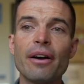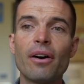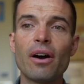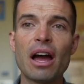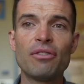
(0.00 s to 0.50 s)

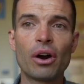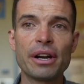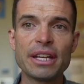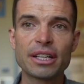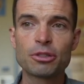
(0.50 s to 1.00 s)
have
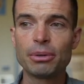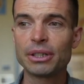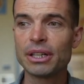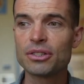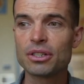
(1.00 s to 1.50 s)
already
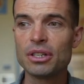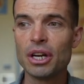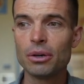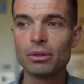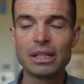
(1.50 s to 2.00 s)
experienced,
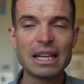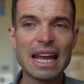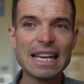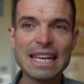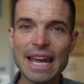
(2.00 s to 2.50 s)
an
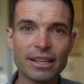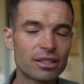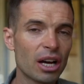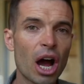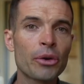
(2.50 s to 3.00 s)
88
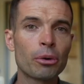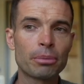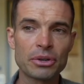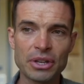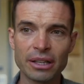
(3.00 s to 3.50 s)
to
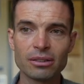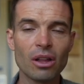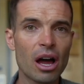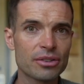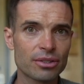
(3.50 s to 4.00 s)
100%
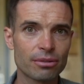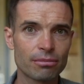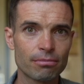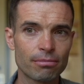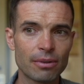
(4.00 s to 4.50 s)
loss.
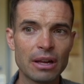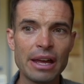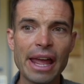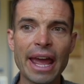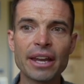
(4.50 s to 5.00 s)

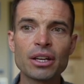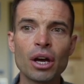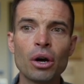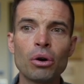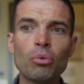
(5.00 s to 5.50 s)
And
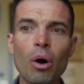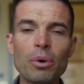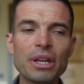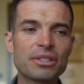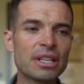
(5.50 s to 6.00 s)
what
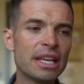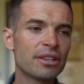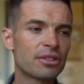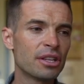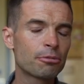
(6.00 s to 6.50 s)
we see is
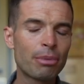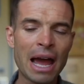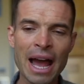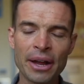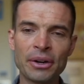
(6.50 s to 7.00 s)
this
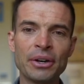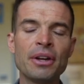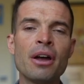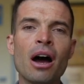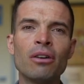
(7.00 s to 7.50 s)
pattern
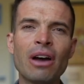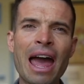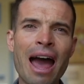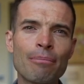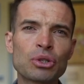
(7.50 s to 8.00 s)
of
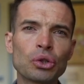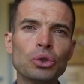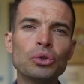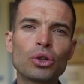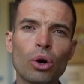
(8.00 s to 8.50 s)

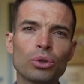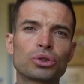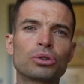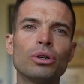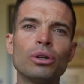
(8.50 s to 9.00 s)
absolute
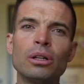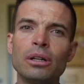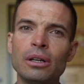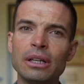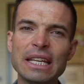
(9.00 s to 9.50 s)
cultural,
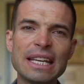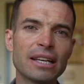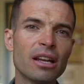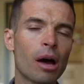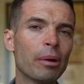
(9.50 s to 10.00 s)

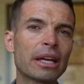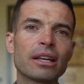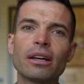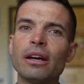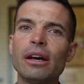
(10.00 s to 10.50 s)
economic,
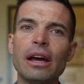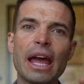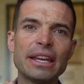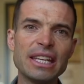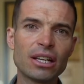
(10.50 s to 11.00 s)

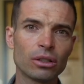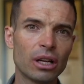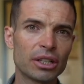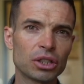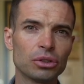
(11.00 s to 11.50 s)
and
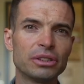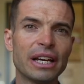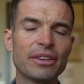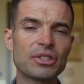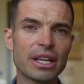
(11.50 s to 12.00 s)
ecological
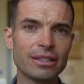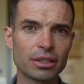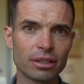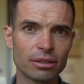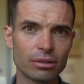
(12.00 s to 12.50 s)

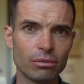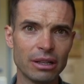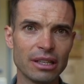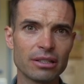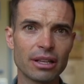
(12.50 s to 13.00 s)
devastation when
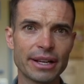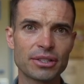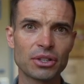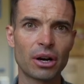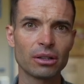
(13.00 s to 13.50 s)
these lakes
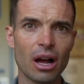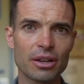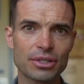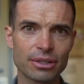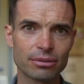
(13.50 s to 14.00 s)
are lost.